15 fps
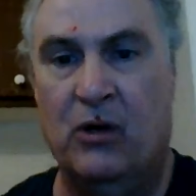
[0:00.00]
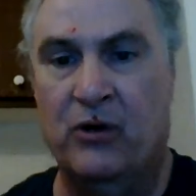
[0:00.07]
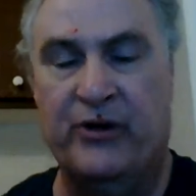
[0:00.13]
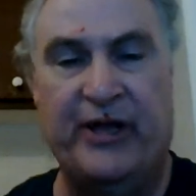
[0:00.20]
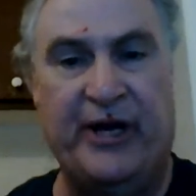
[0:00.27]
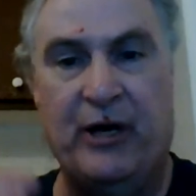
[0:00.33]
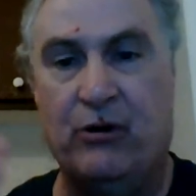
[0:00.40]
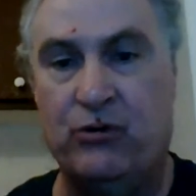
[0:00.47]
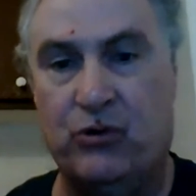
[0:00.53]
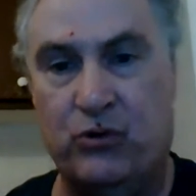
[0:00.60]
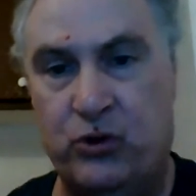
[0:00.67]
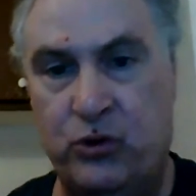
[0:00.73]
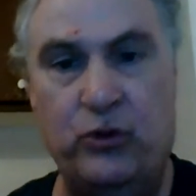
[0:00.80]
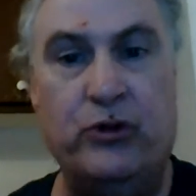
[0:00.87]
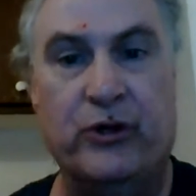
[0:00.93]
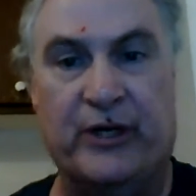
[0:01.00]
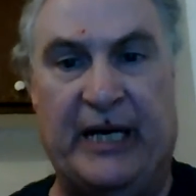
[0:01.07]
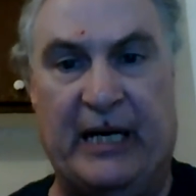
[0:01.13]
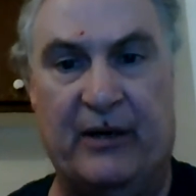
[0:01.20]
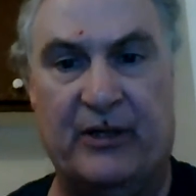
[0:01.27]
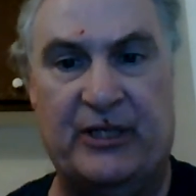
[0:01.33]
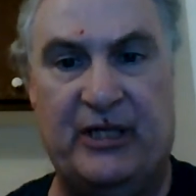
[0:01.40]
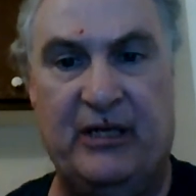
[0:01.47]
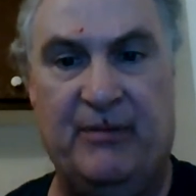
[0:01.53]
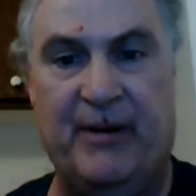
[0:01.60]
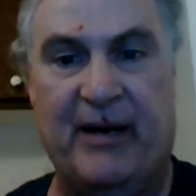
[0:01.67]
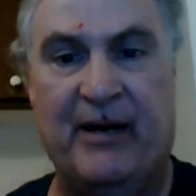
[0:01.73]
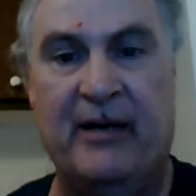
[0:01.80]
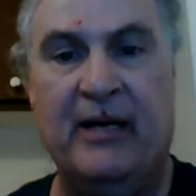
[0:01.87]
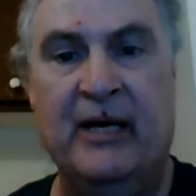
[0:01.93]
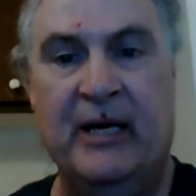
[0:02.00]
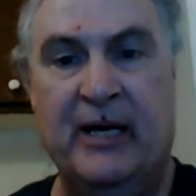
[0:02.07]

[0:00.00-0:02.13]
or they don't know who they're guaranteed by.